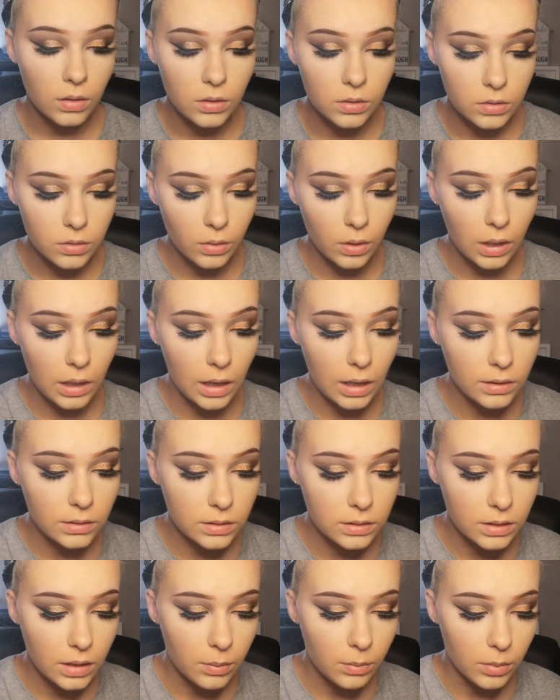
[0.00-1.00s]
So I like to
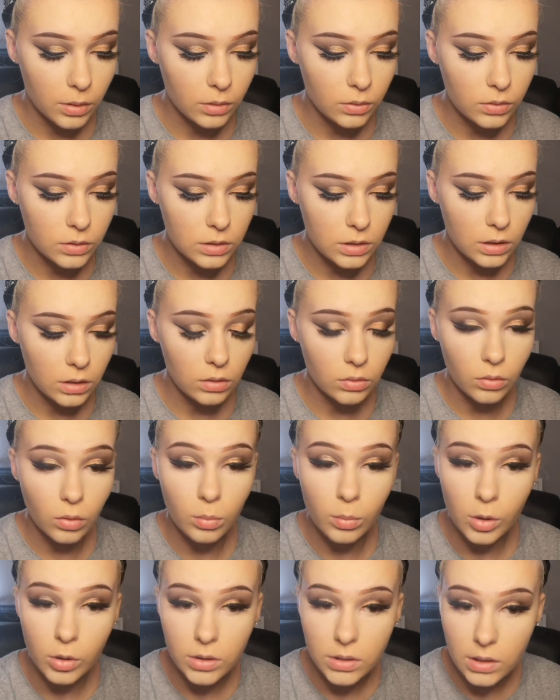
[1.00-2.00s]
set my concealer
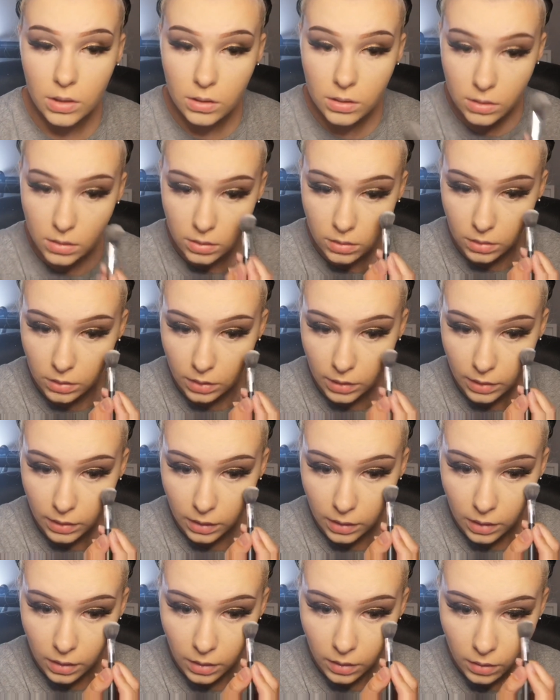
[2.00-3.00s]
almost instantly
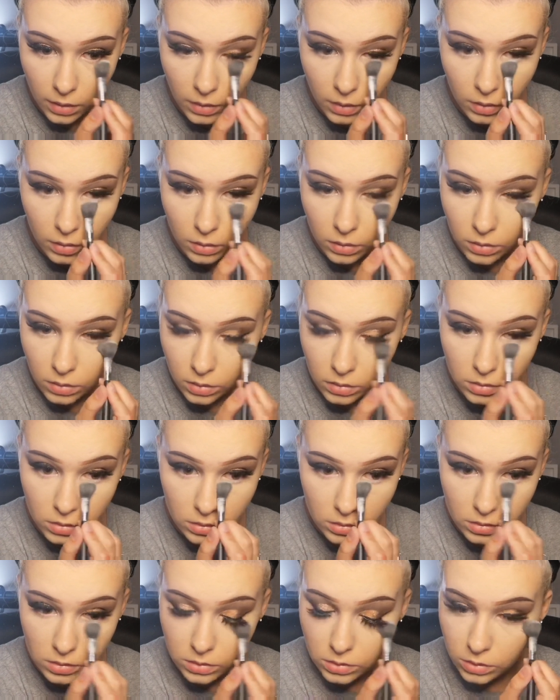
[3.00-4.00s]

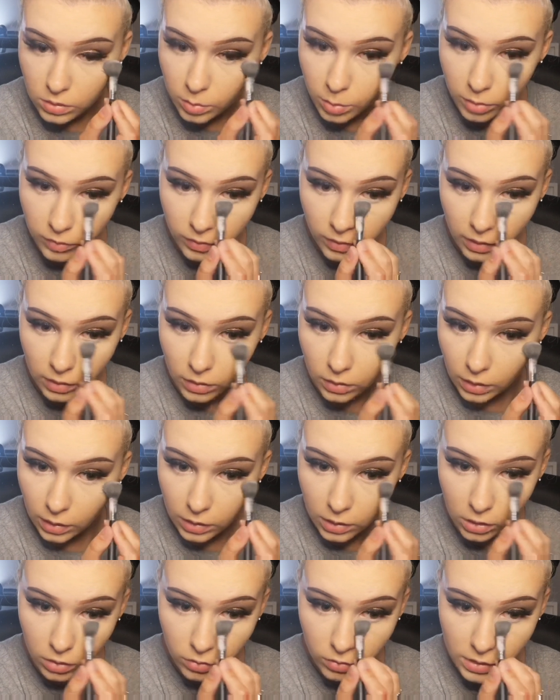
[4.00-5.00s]
to prevent any
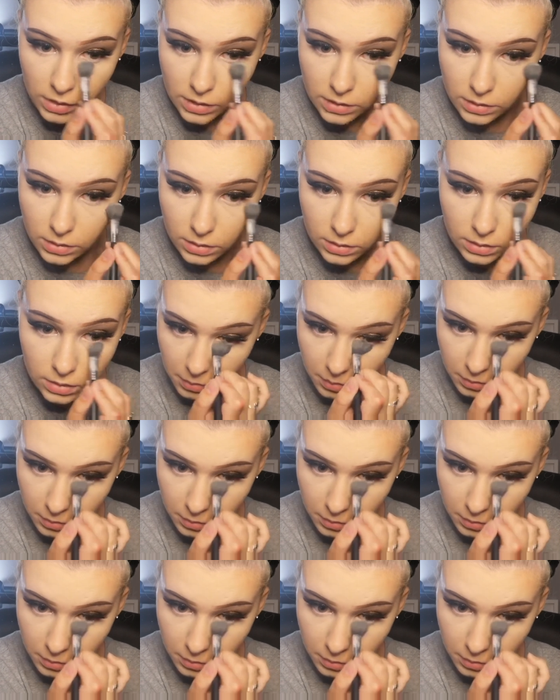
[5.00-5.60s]
creases.